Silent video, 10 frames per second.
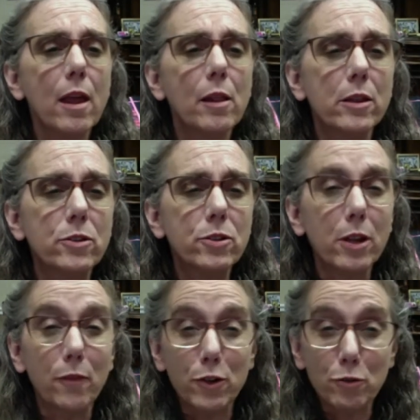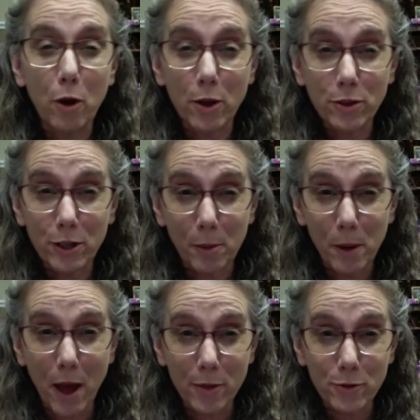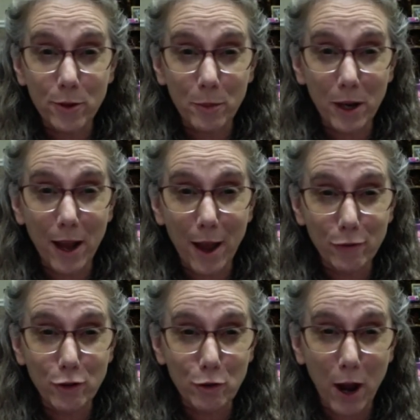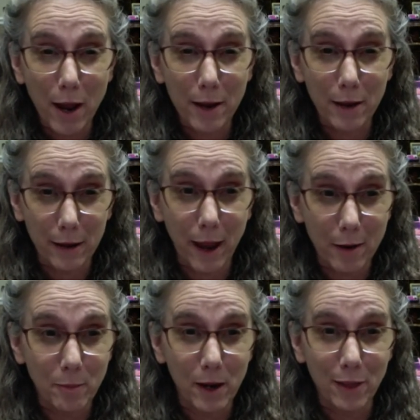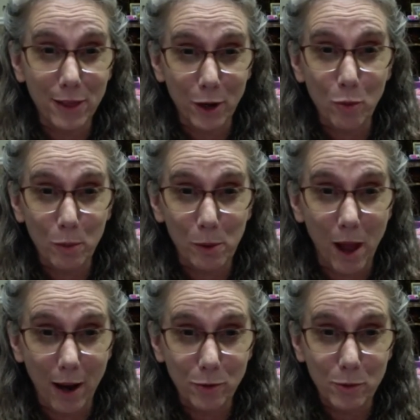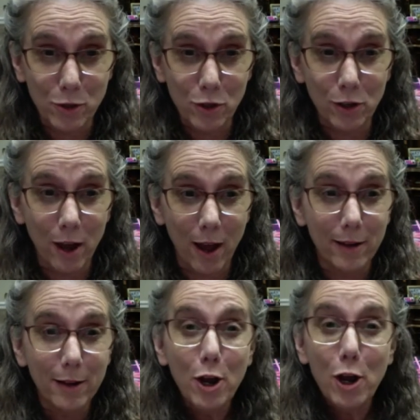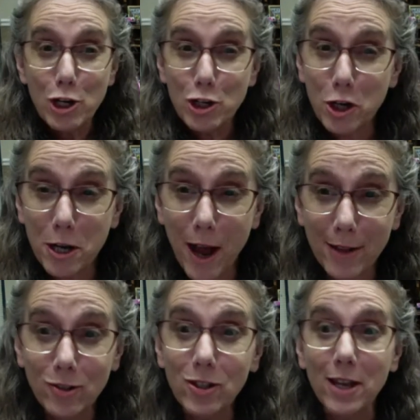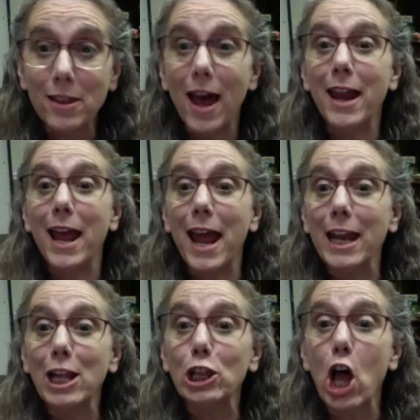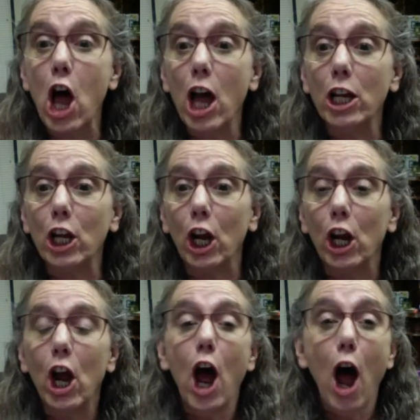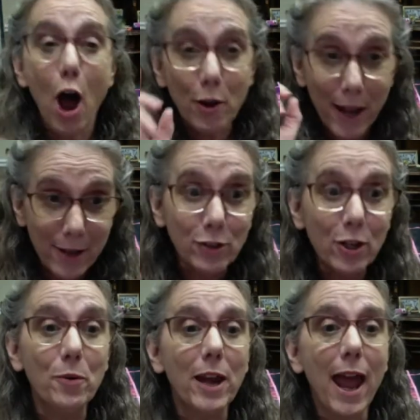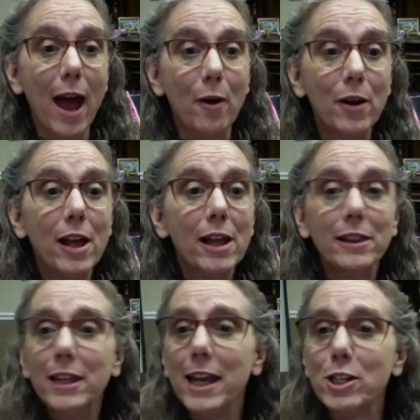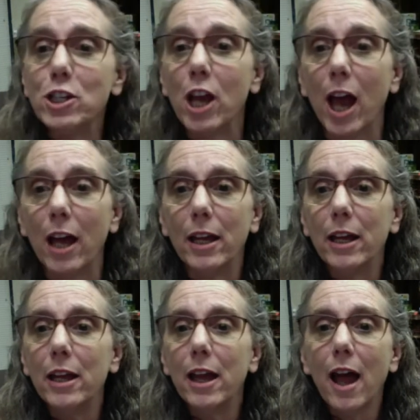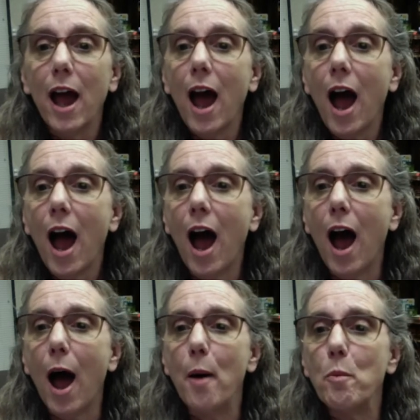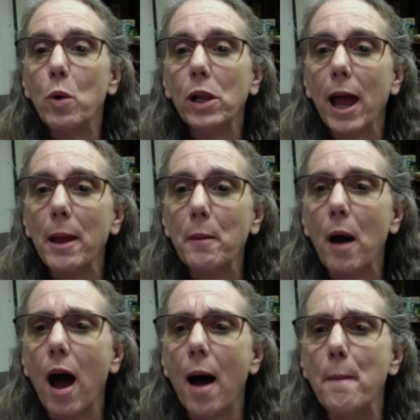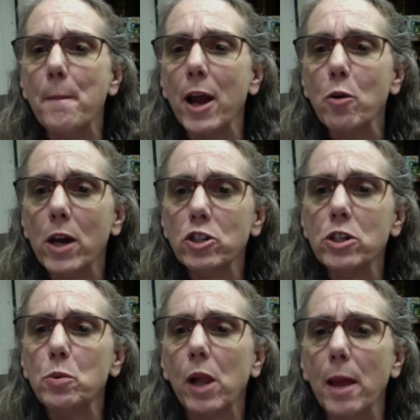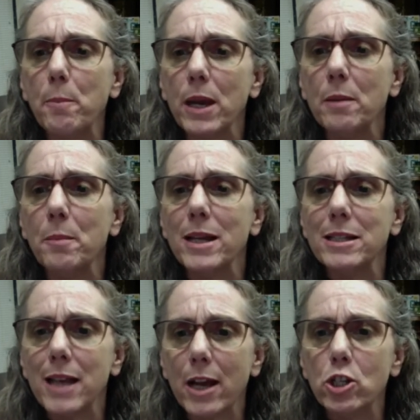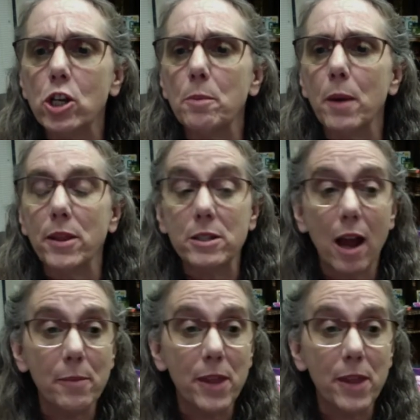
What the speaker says: Let's see if the troll still bothers. I'm going to have to try again, but I think we're blocked. We should not see that any longer. Okay, so now, Leisha, my question is, will I be in my section by the time